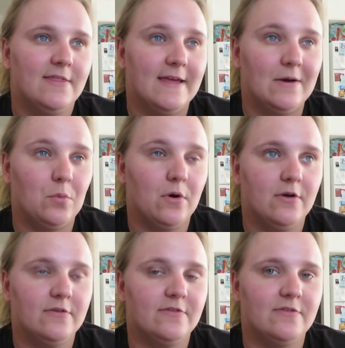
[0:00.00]
there
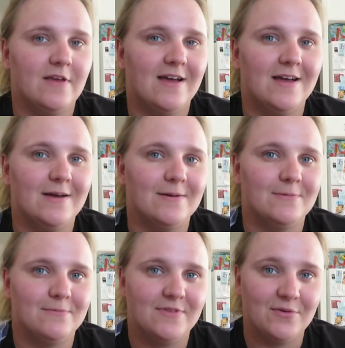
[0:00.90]
was
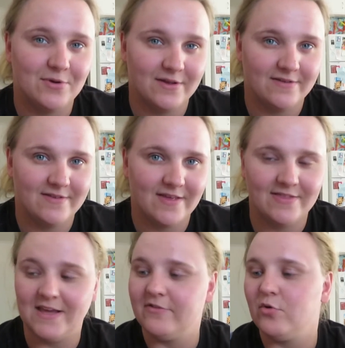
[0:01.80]
uh, there was
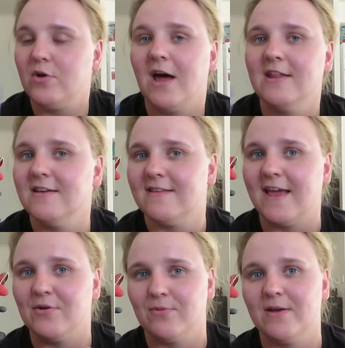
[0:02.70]
these two colors
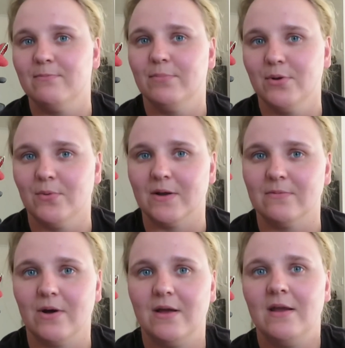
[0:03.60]
and a red and blue one
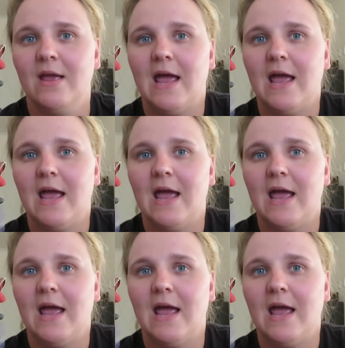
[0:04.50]
right